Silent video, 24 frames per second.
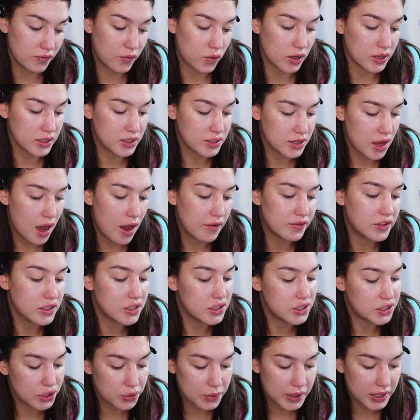for a
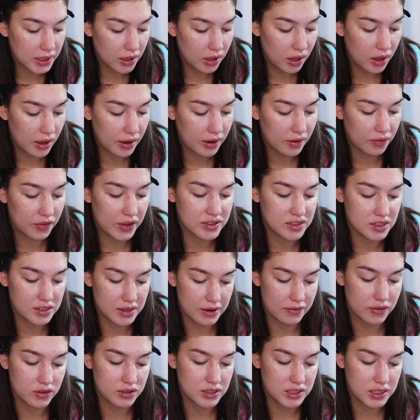soft, dewy look that's
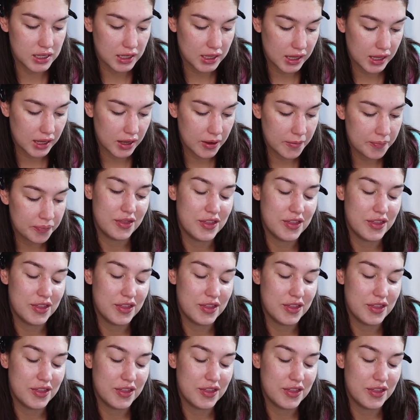never sticky.